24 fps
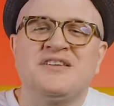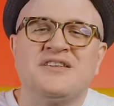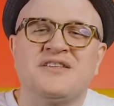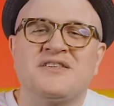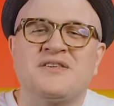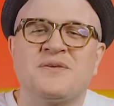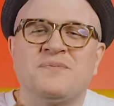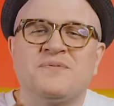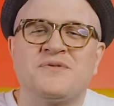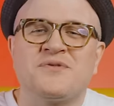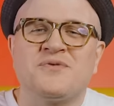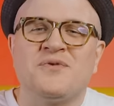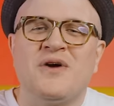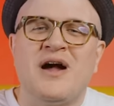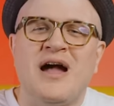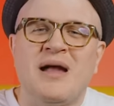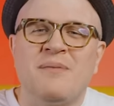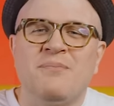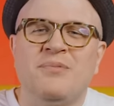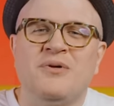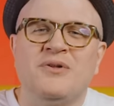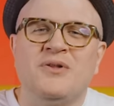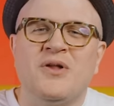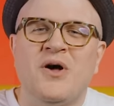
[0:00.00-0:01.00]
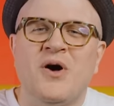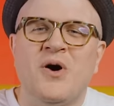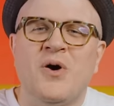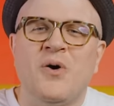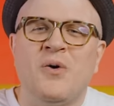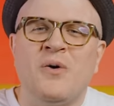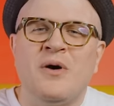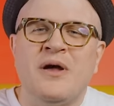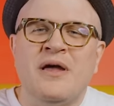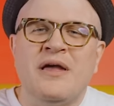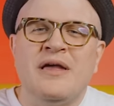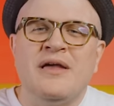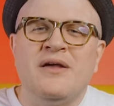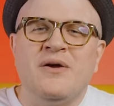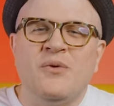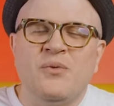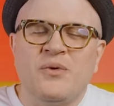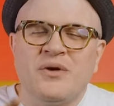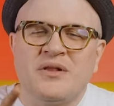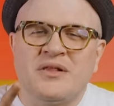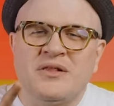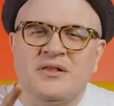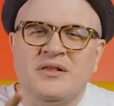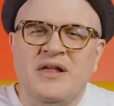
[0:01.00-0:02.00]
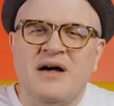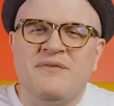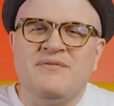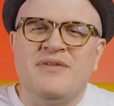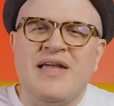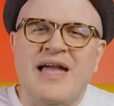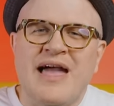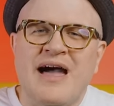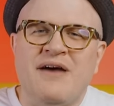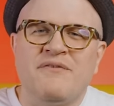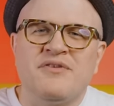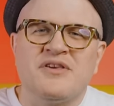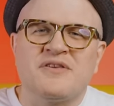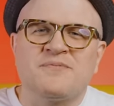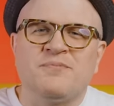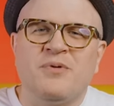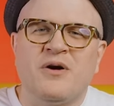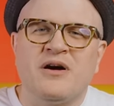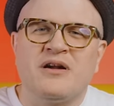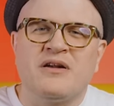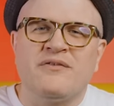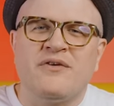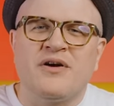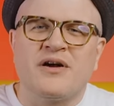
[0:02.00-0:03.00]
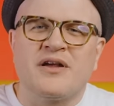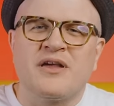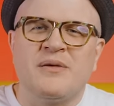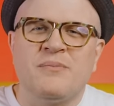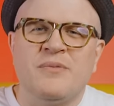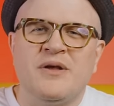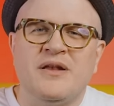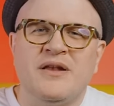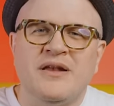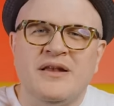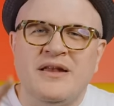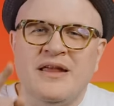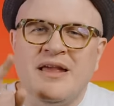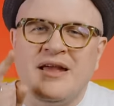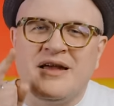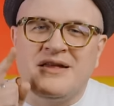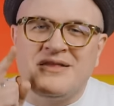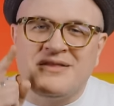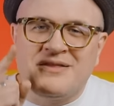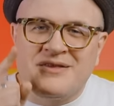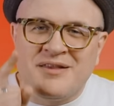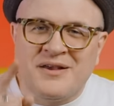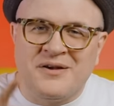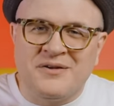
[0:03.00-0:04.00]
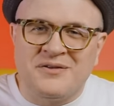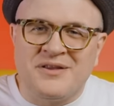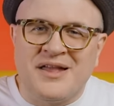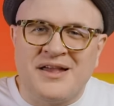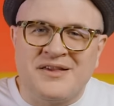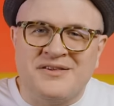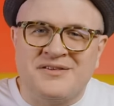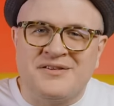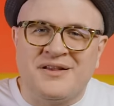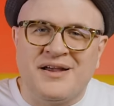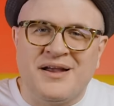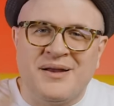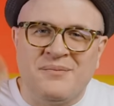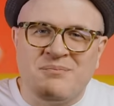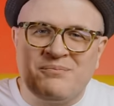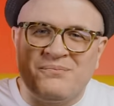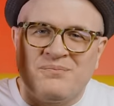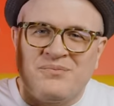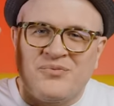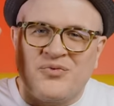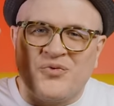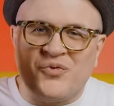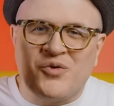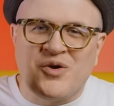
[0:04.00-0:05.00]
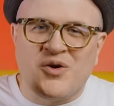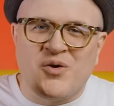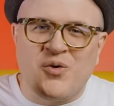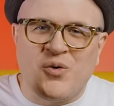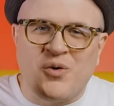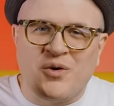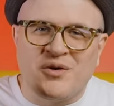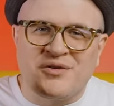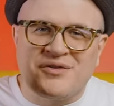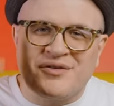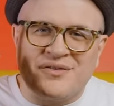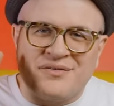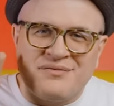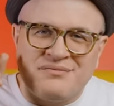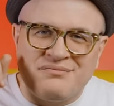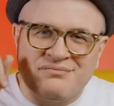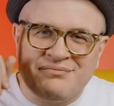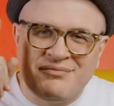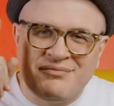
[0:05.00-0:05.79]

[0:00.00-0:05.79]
you to subscribe below. We'd love to have you as part of our community. Until next time, three chords.